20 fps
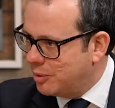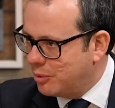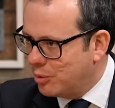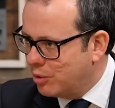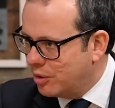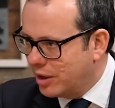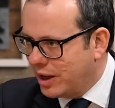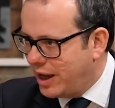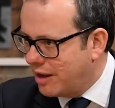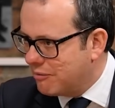we're
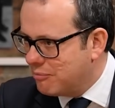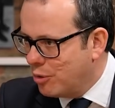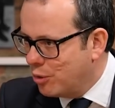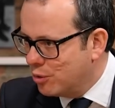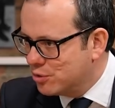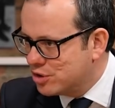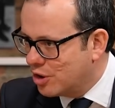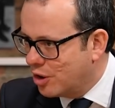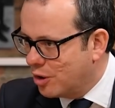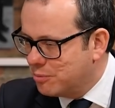all going to have
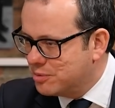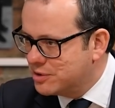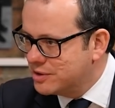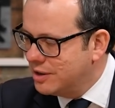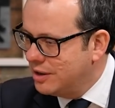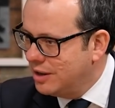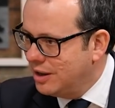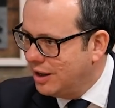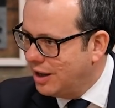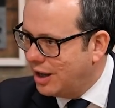more jobs
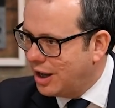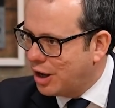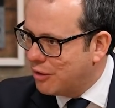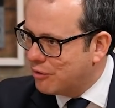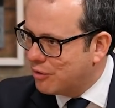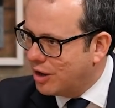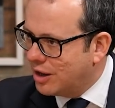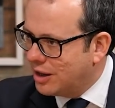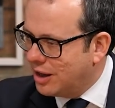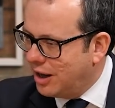
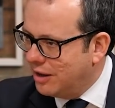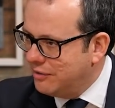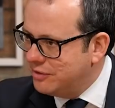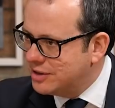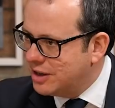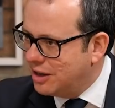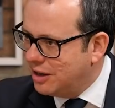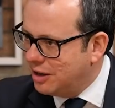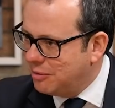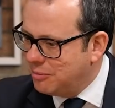over our
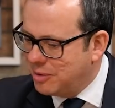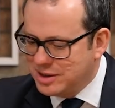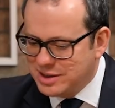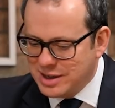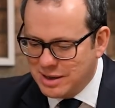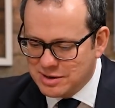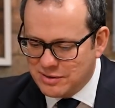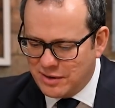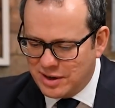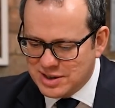lifetime. In
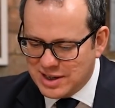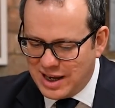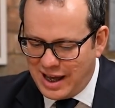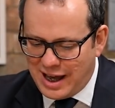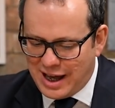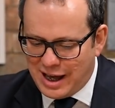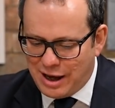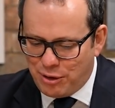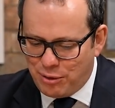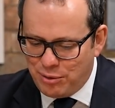terms of actually
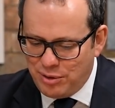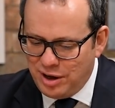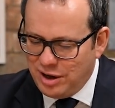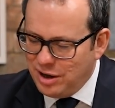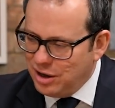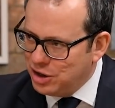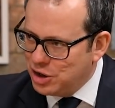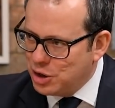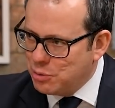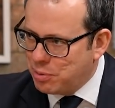how
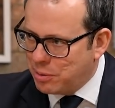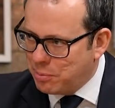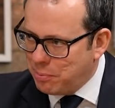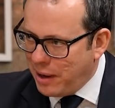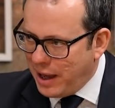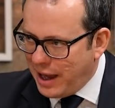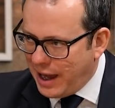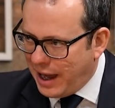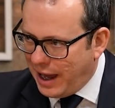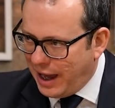you
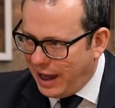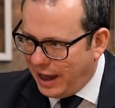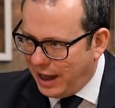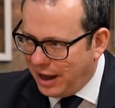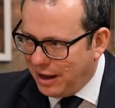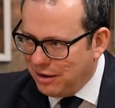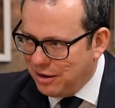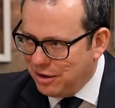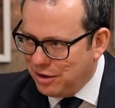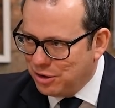
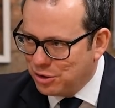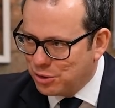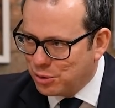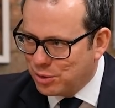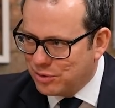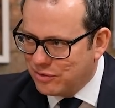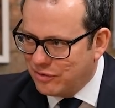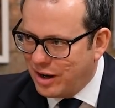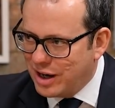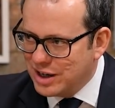prepare, your
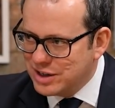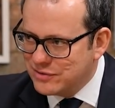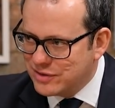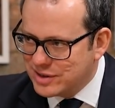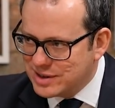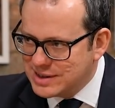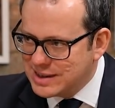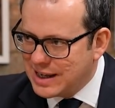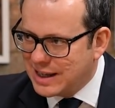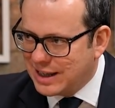advice for
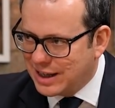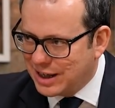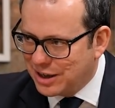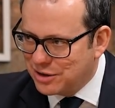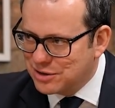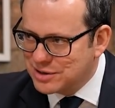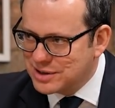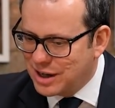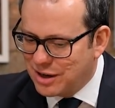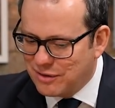selling
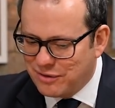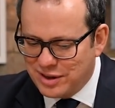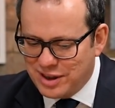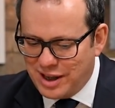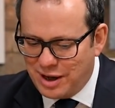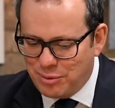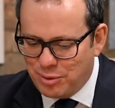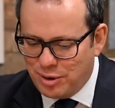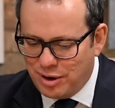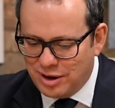yourself in
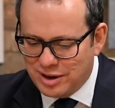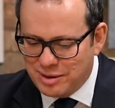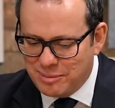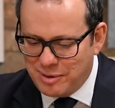that world. I